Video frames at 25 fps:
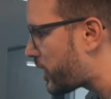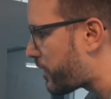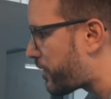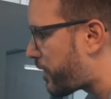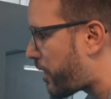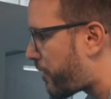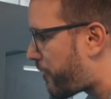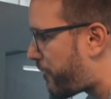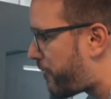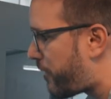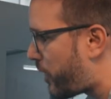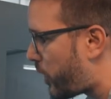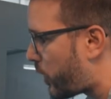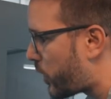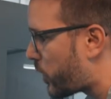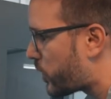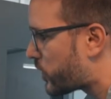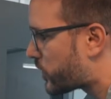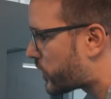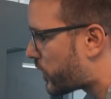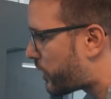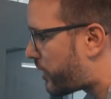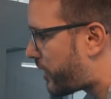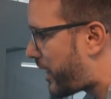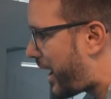different
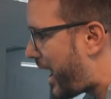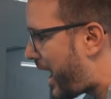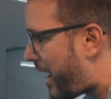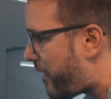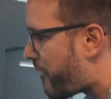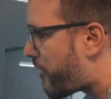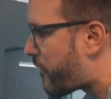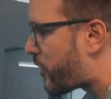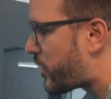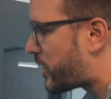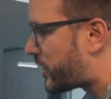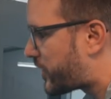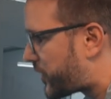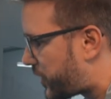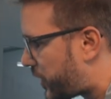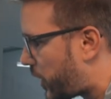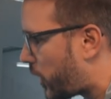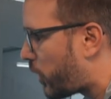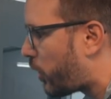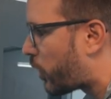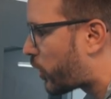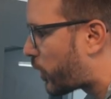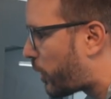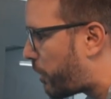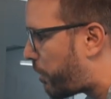photos of every
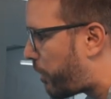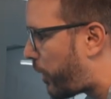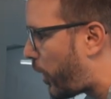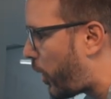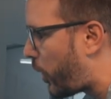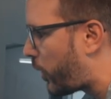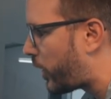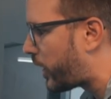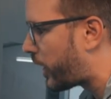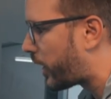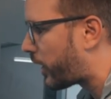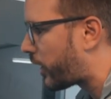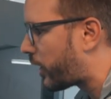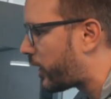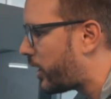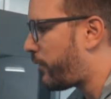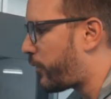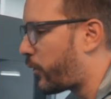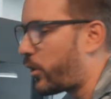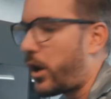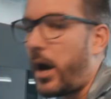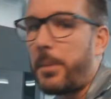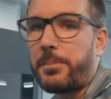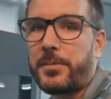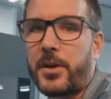single component
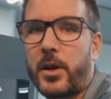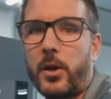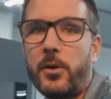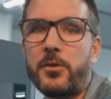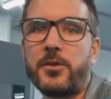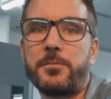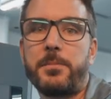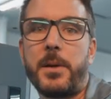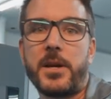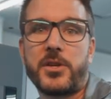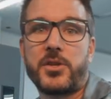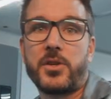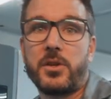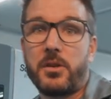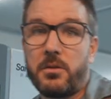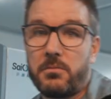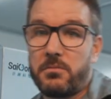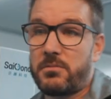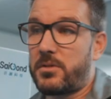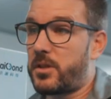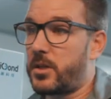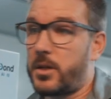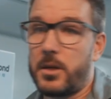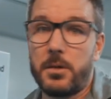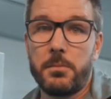for optical
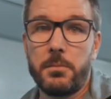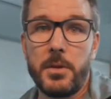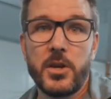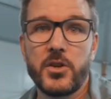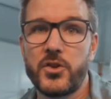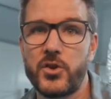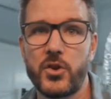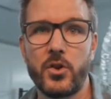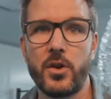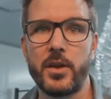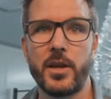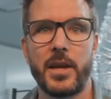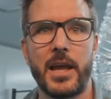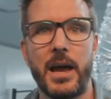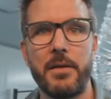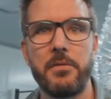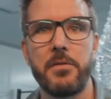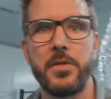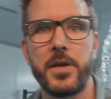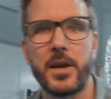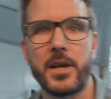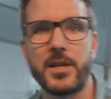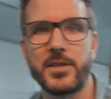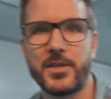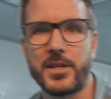inspection to make sure that
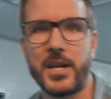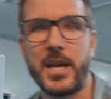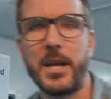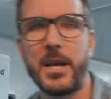everything is